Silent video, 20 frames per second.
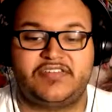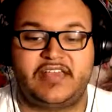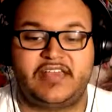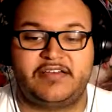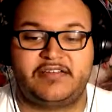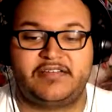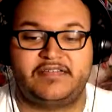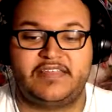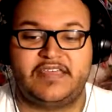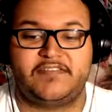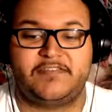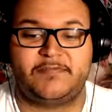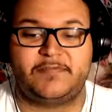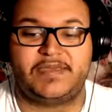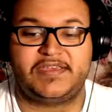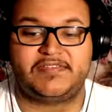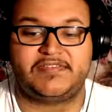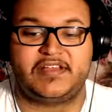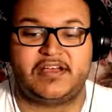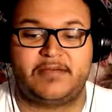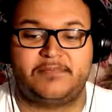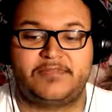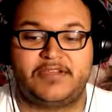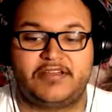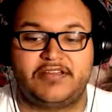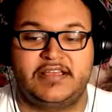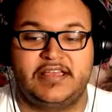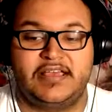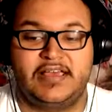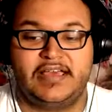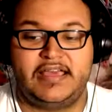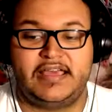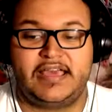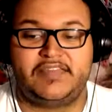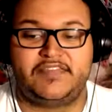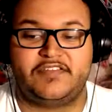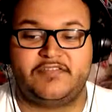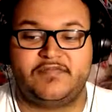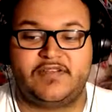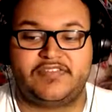of leaves being stomped on,
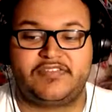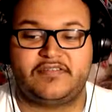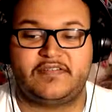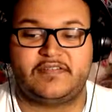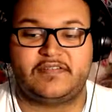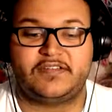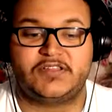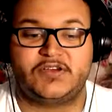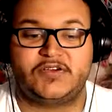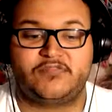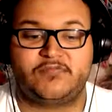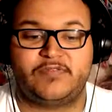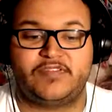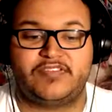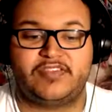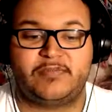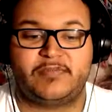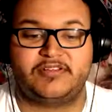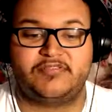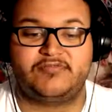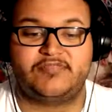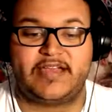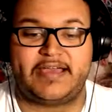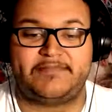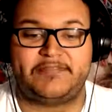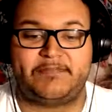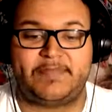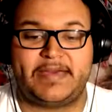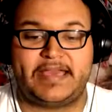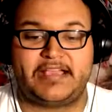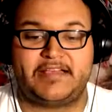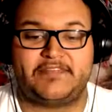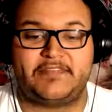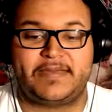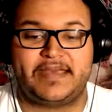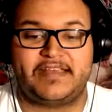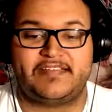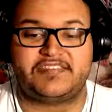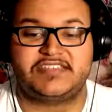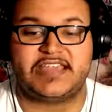and the rustle of clothes when someone grabbed the back of the
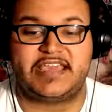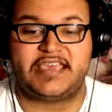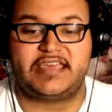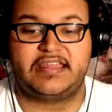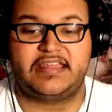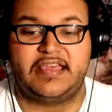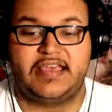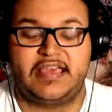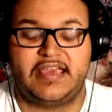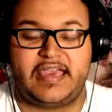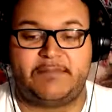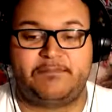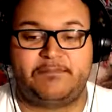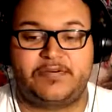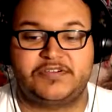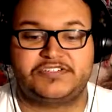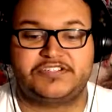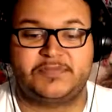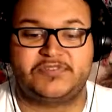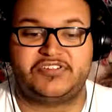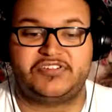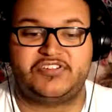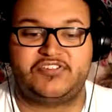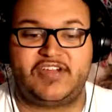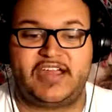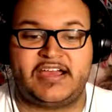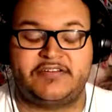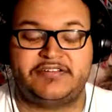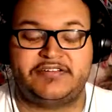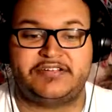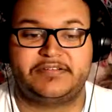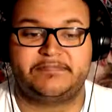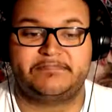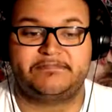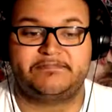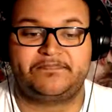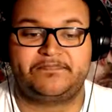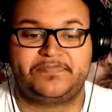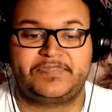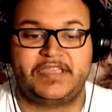man's jacket and pushed him to the ground.
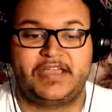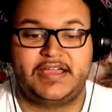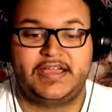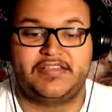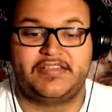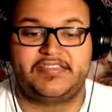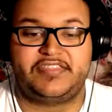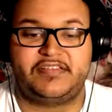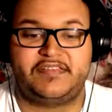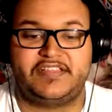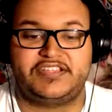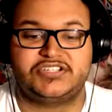Still in